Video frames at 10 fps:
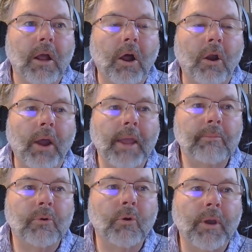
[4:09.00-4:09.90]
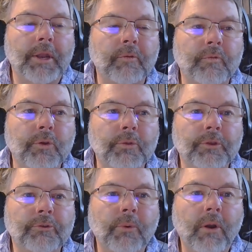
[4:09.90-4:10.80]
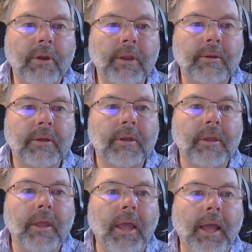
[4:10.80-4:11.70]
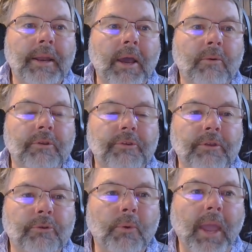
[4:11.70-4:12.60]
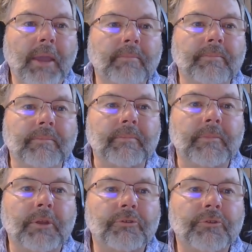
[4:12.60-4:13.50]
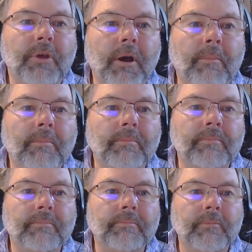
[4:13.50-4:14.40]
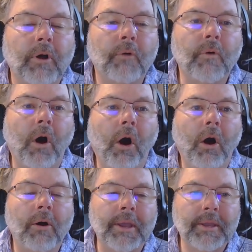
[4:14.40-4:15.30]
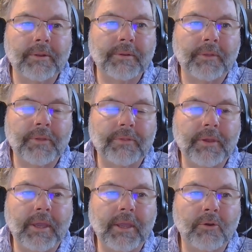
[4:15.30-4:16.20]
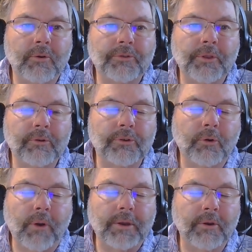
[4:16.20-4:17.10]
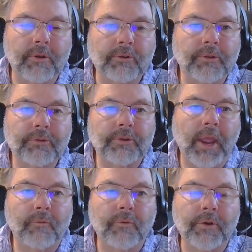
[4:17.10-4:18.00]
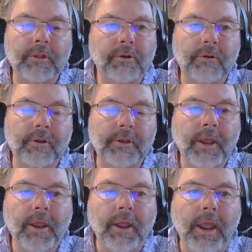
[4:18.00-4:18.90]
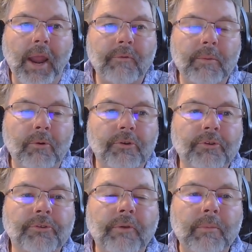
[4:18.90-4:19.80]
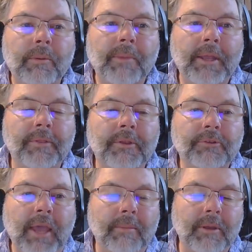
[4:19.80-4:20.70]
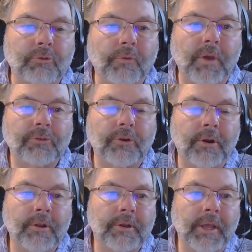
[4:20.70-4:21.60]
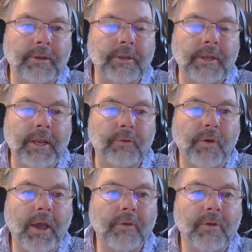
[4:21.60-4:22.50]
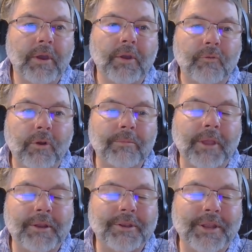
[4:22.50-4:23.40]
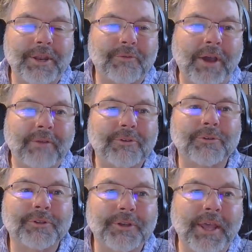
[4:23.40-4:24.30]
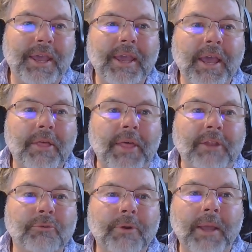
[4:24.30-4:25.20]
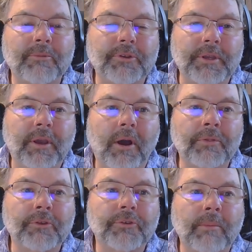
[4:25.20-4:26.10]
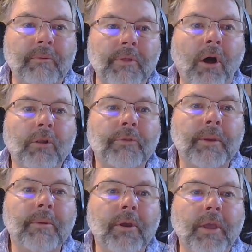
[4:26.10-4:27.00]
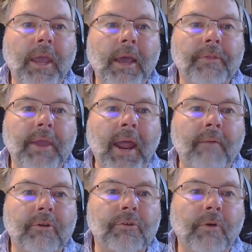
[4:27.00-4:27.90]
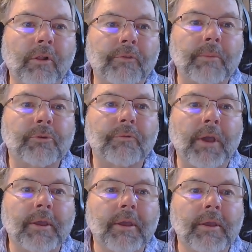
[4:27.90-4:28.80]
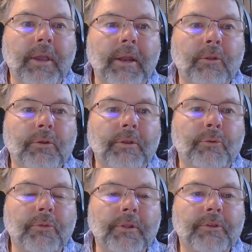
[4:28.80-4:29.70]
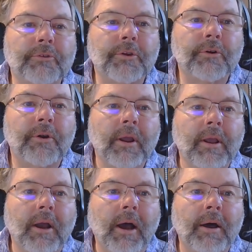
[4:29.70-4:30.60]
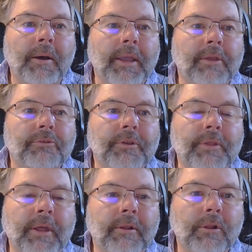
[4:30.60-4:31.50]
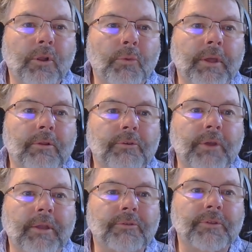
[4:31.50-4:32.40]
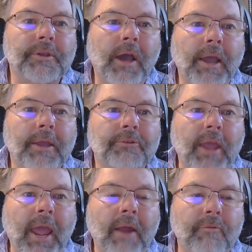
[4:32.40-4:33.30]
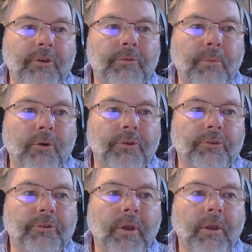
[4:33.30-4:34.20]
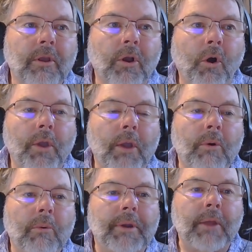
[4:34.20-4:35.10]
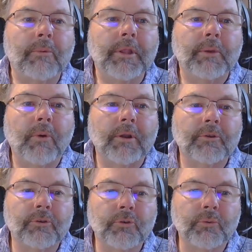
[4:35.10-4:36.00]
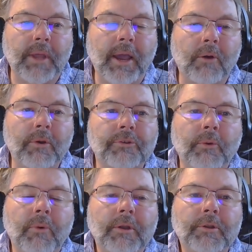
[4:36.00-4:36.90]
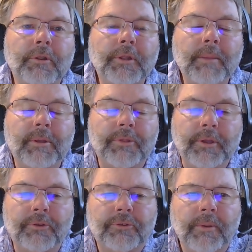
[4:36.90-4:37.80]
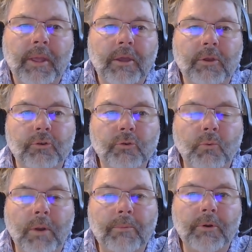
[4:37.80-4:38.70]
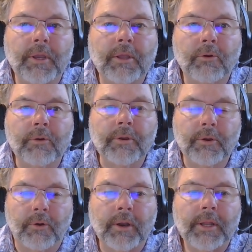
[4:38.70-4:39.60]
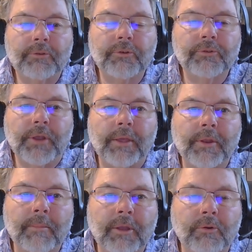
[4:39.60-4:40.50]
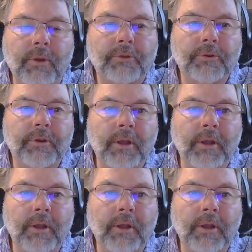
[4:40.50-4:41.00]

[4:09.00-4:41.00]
Alright, we'll go ahead and view this query. And now it says, okay, the sum of all, again, the key here is there is no criteria. So this is literally every purchase that's ever been made in this database. So if I started in 1985, from 1985 till today, that's what I'm seeing. The sum of all of them and the average of all of them. So if I kind of looked through the list here, I can see that clothing looks like it's the highest average purchase. Okay, well, what I really want to do now is I want to limit this to one particular year. And let's just say that I'm interested.